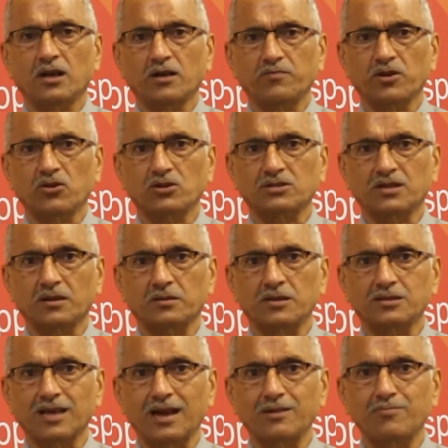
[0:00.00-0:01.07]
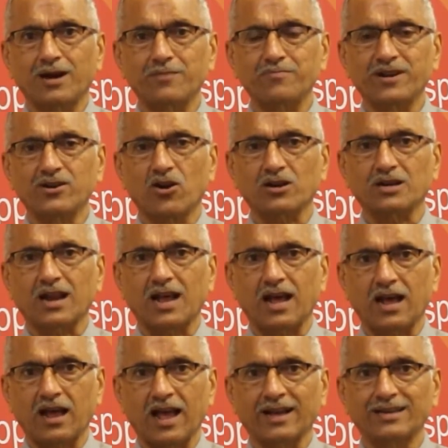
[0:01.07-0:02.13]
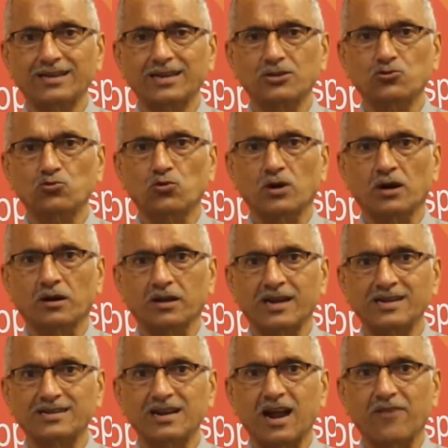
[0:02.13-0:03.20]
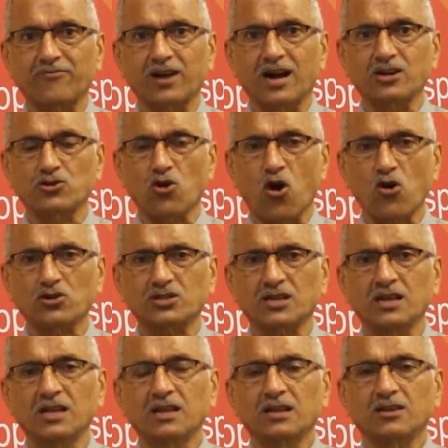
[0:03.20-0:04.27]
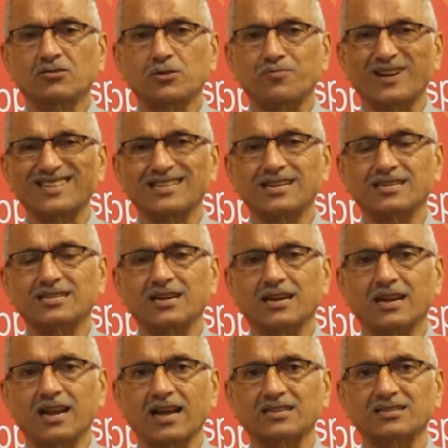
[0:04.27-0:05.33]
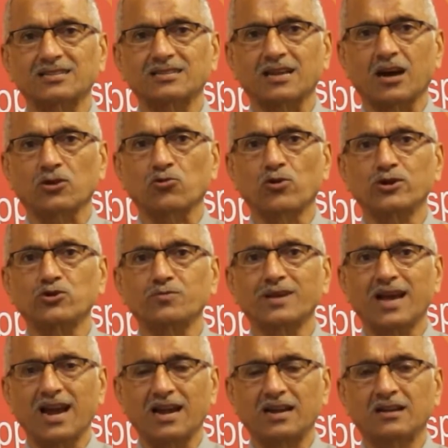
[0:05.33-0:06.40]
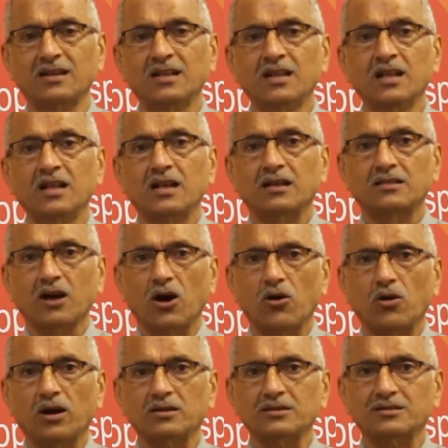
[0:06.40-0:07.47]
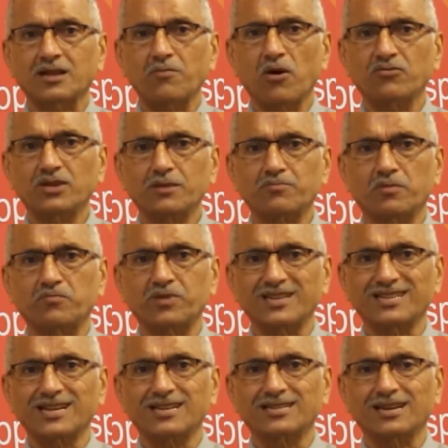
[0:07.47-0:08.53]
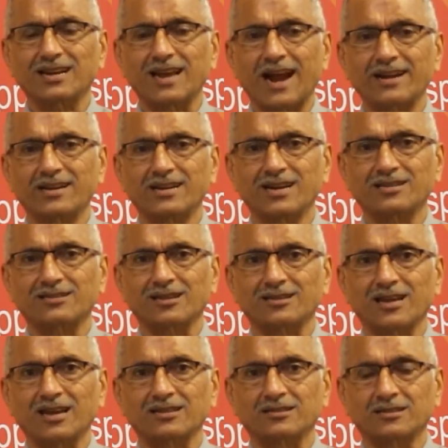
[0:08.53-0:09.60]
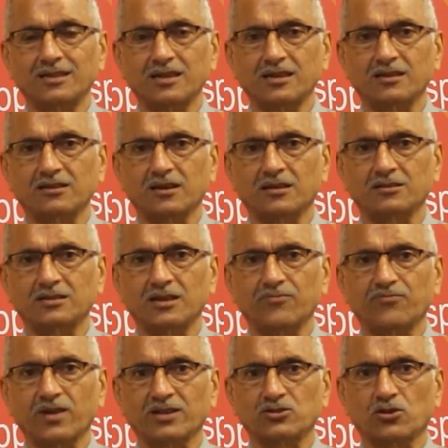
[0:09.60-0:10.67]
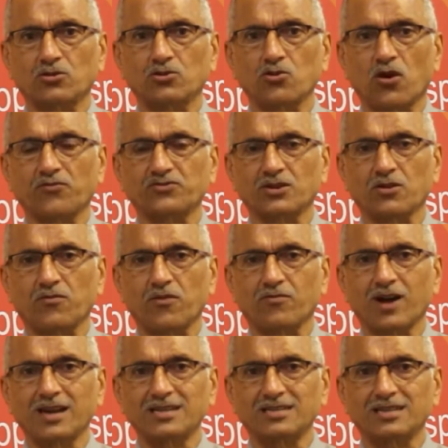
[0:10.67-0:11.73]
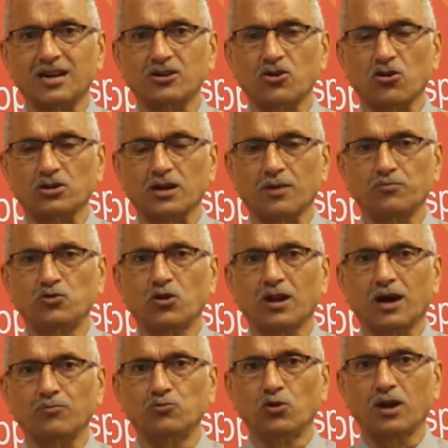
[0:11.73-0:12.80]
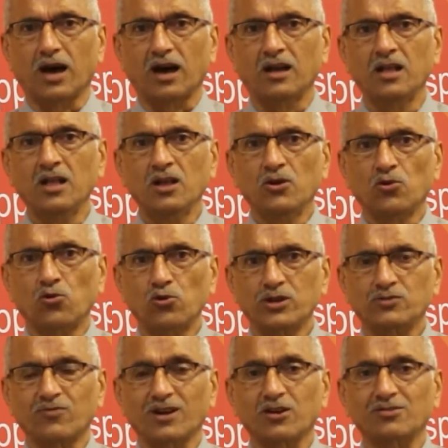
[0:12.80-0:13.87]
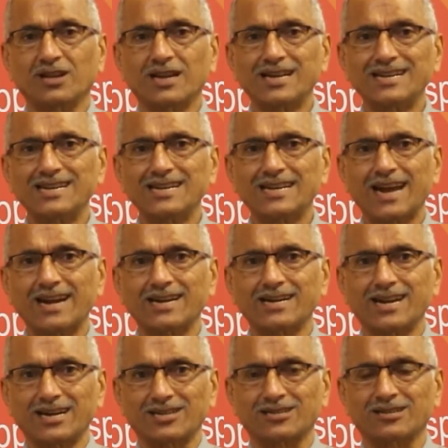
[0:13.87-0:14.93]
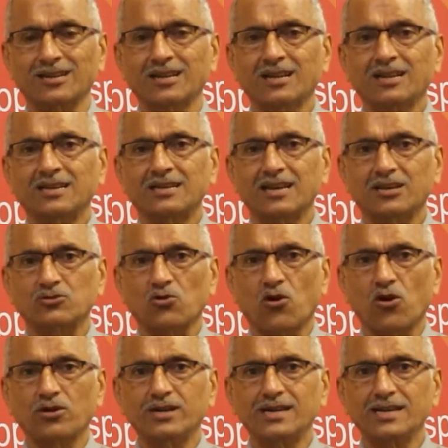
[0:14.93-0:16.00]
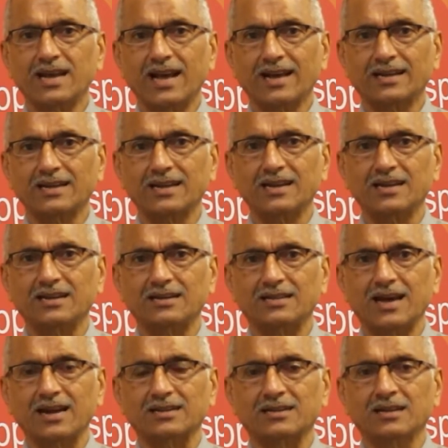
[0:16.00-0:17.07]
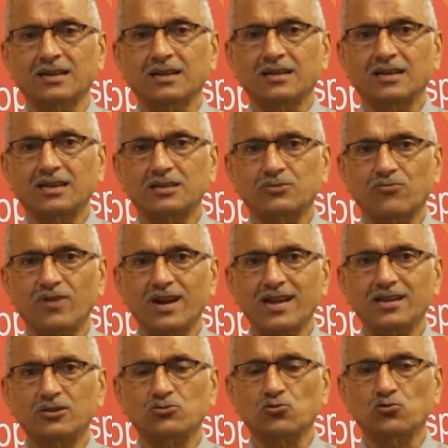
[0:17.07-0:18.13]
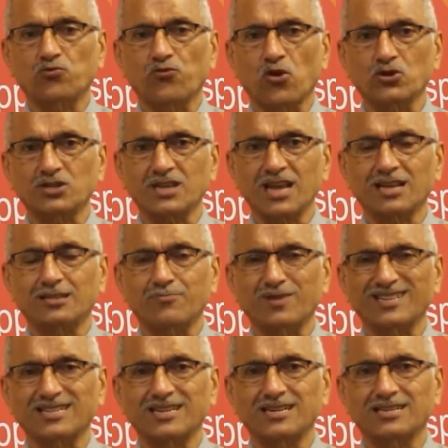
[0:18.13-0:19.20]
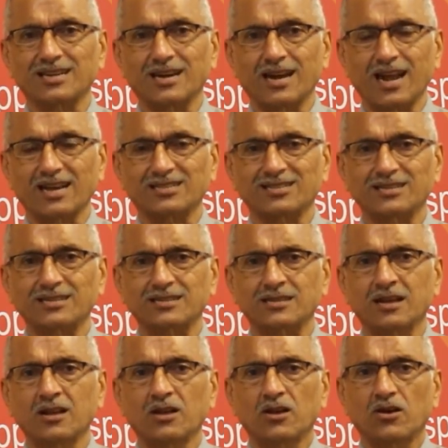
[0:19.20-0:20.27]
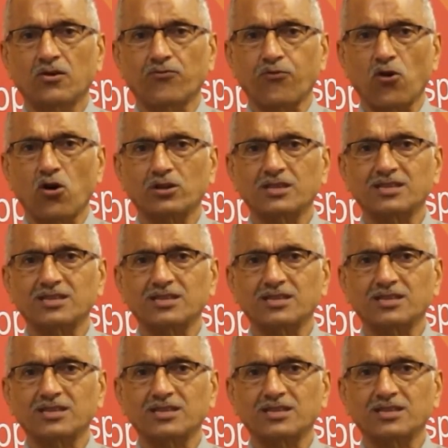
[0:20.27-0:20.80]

because the Taliban may not agree to intra-Afghan talks if the presidential elections are going to be held. Now, some of the presidential candidates, such as the Chief Executive Officer of Afghanistan, Dr. Abdullah, who is one of the leading candidates, he has already agreed that he is willing to forsake the presidential elections for the